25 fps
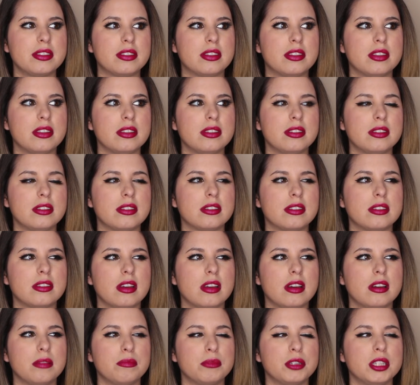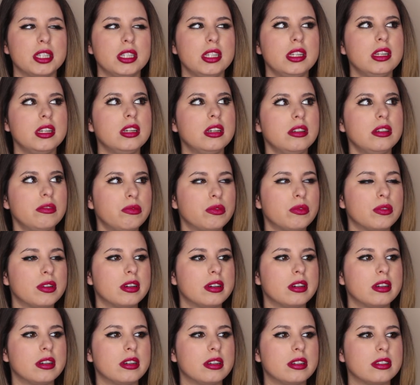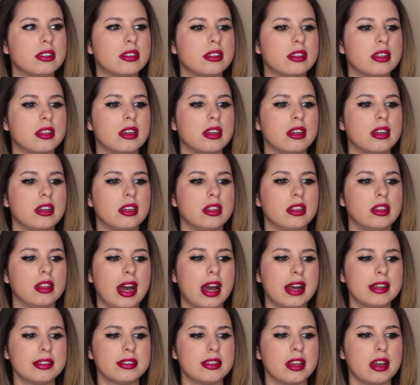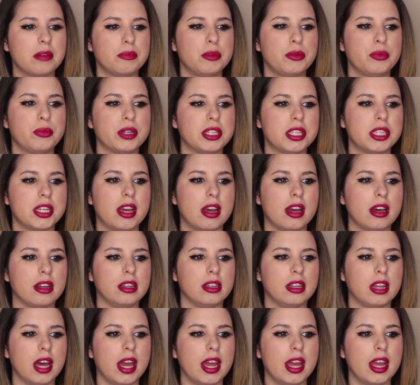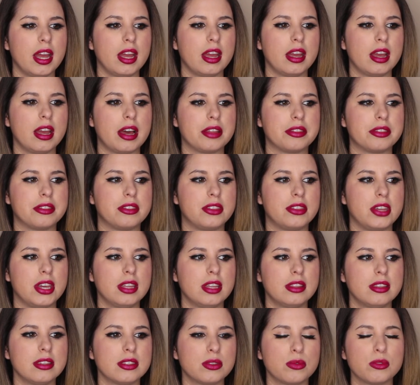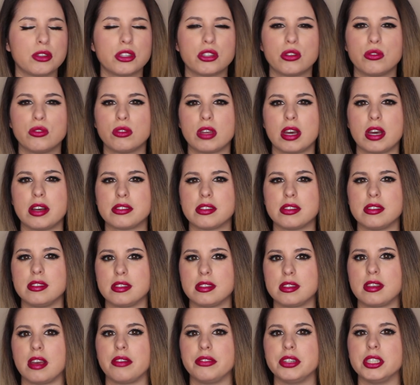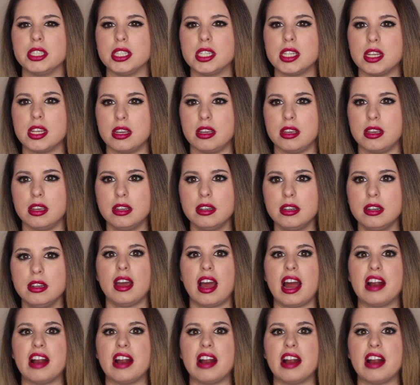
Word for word: This, I believe, was the last time we went to LA. I think this was 2017.